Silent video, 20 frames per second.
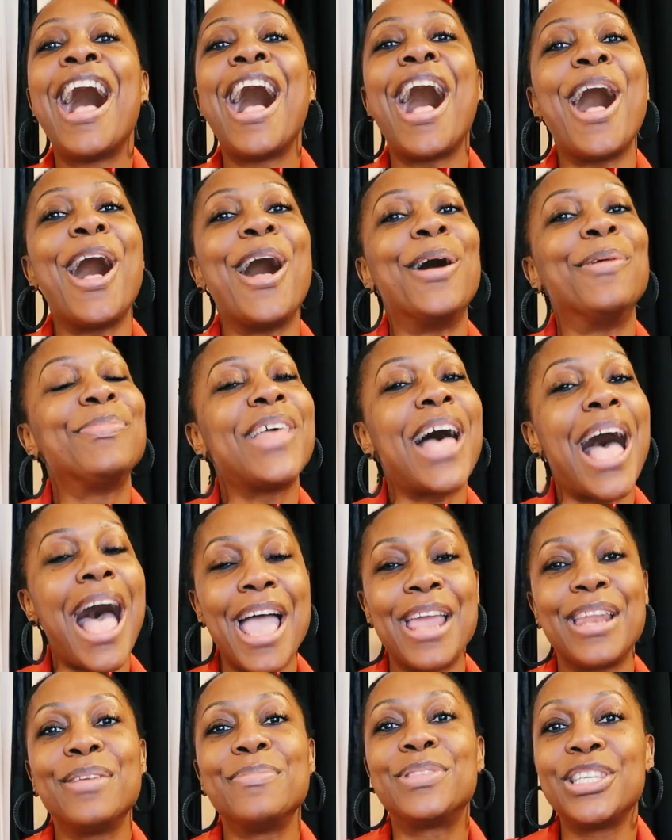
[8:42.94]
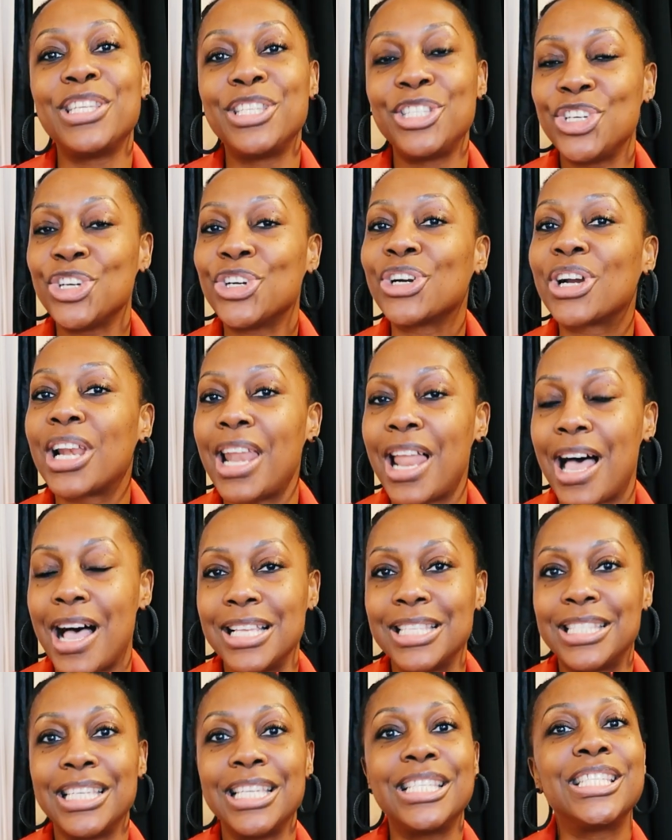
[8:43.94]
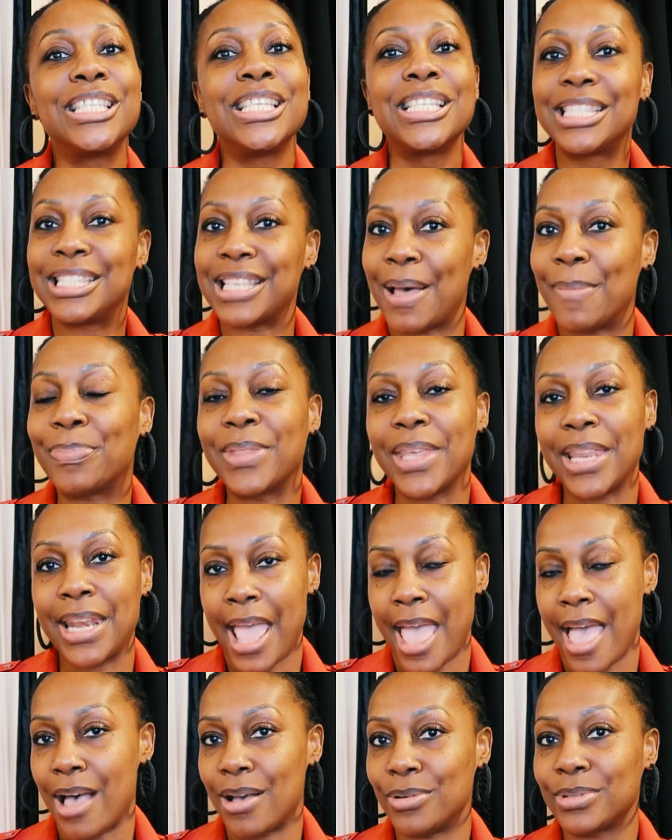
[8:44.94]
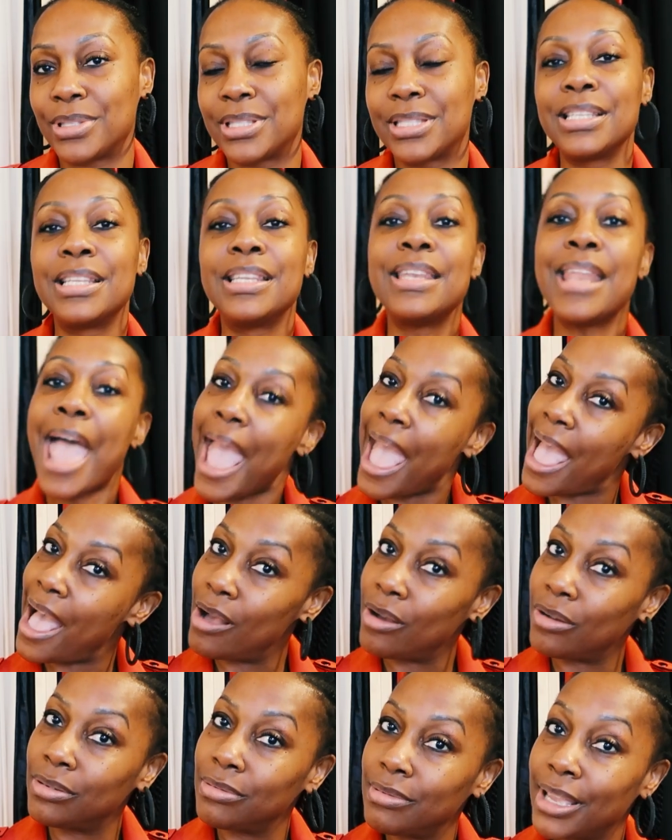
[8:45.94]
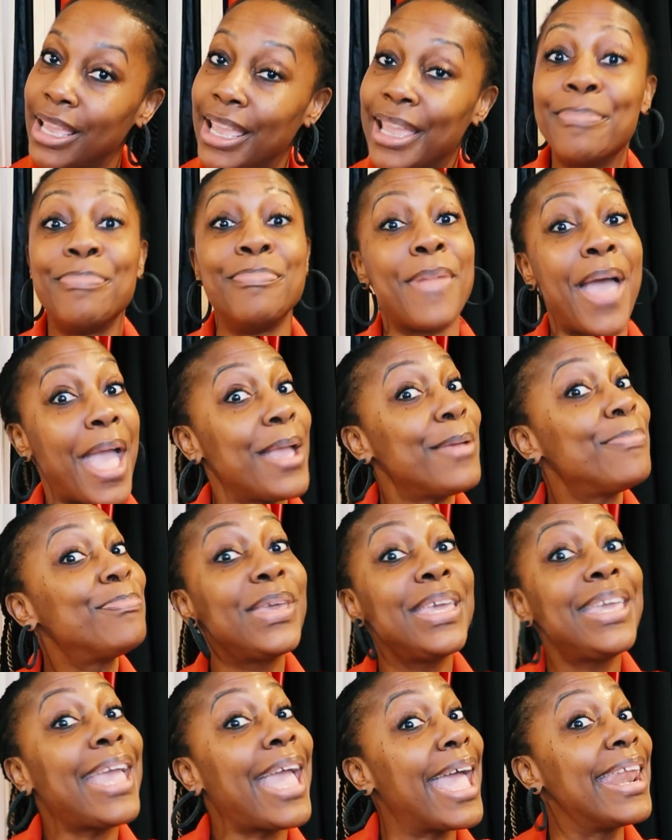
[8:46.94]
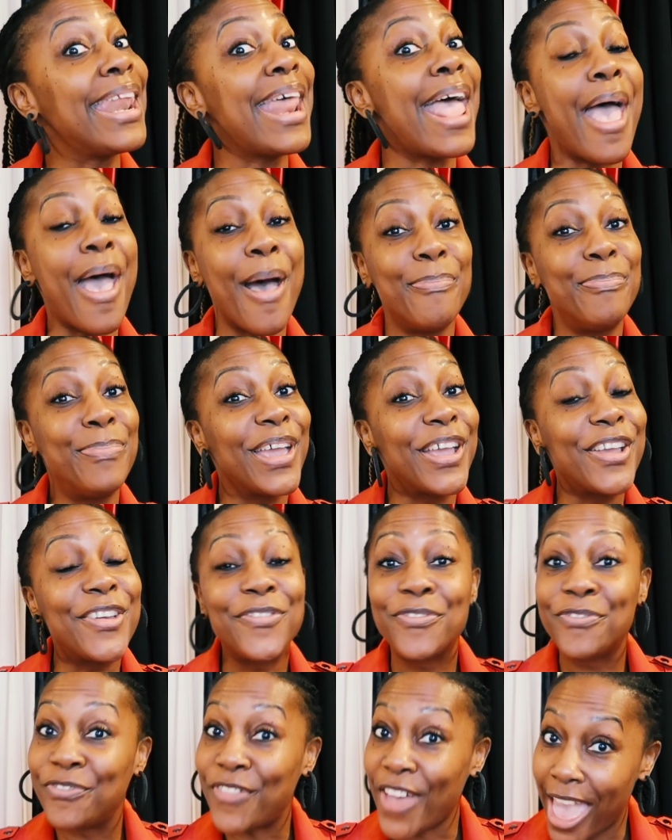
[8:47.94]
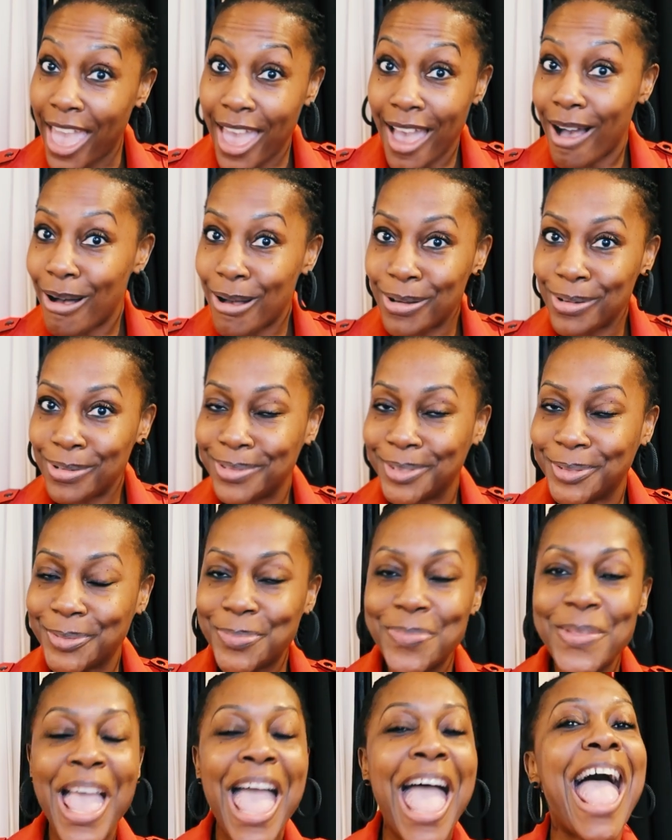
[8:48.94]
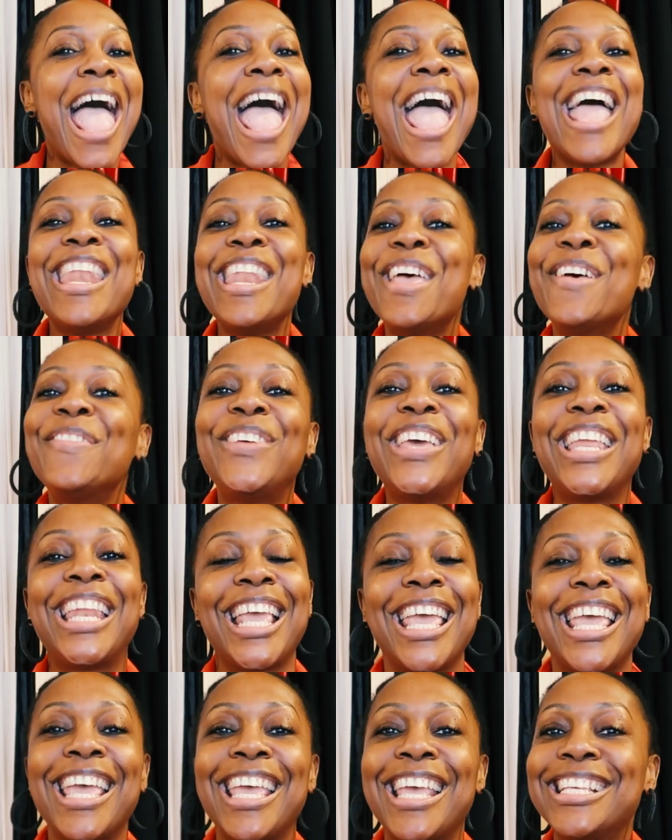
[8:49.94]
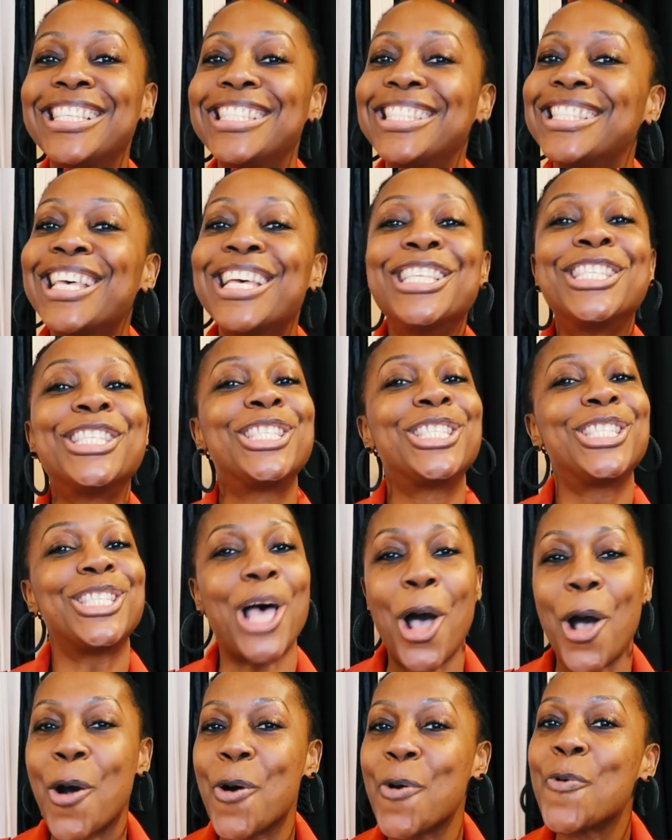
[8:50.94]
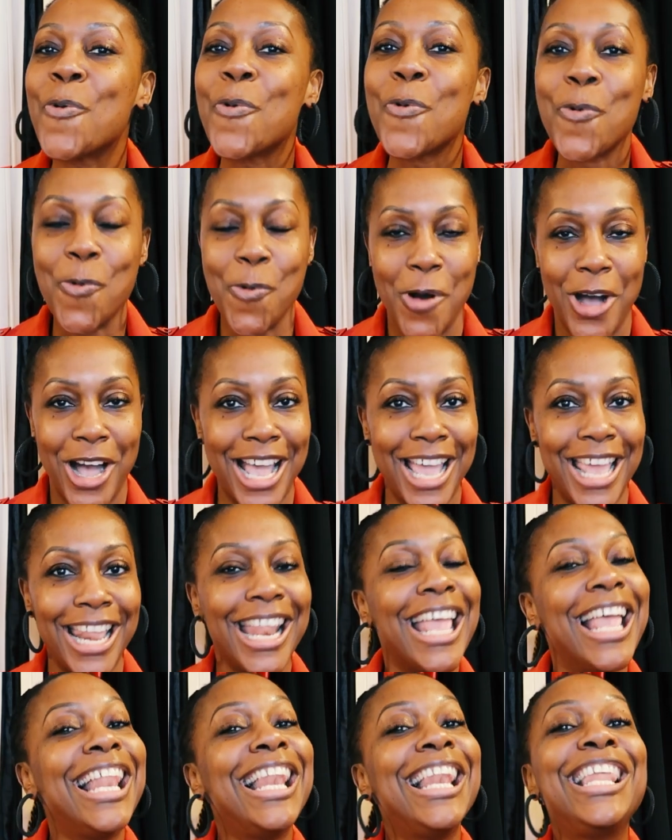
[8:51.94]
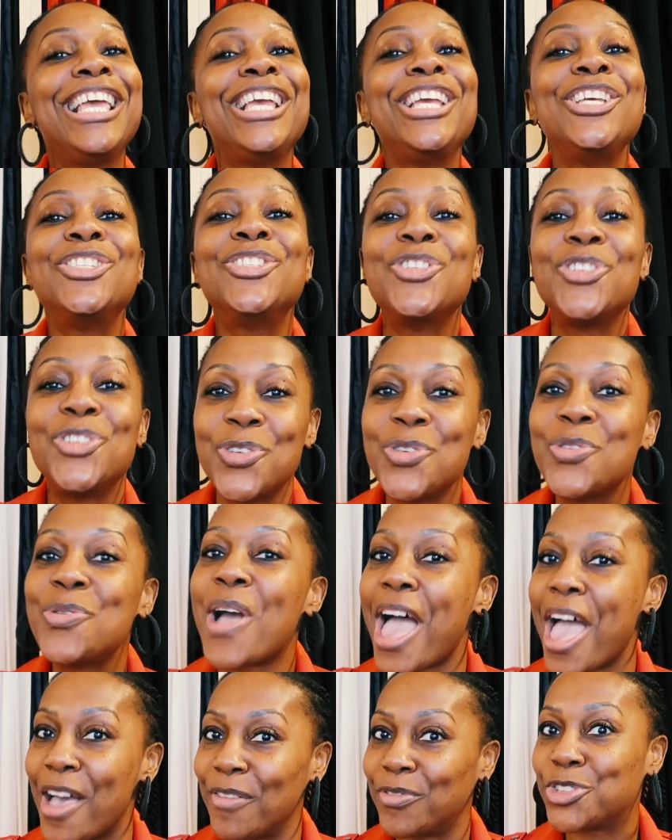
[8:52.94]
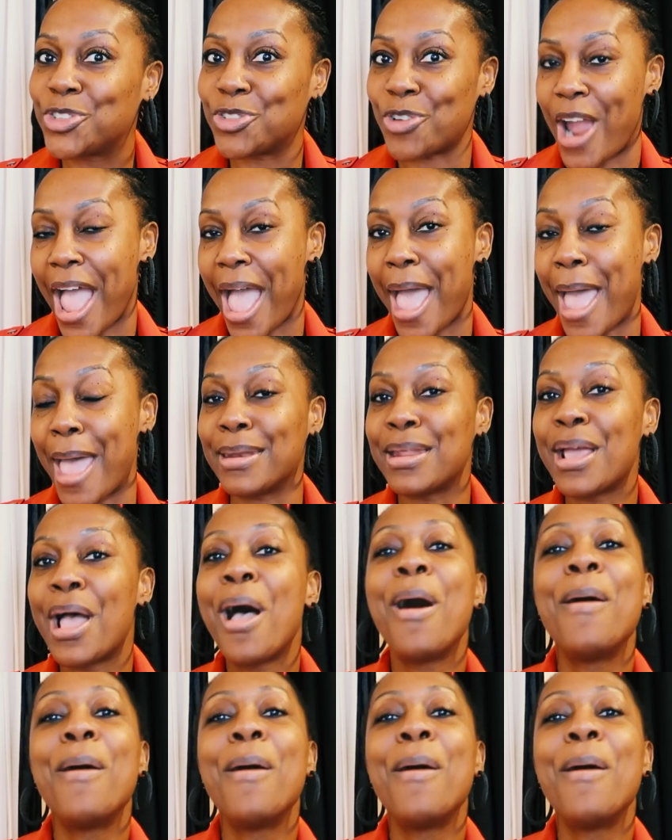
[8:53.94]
the items in your closet to something else. Now, it may be an epic fail, and if it is, so what? At least you have tried.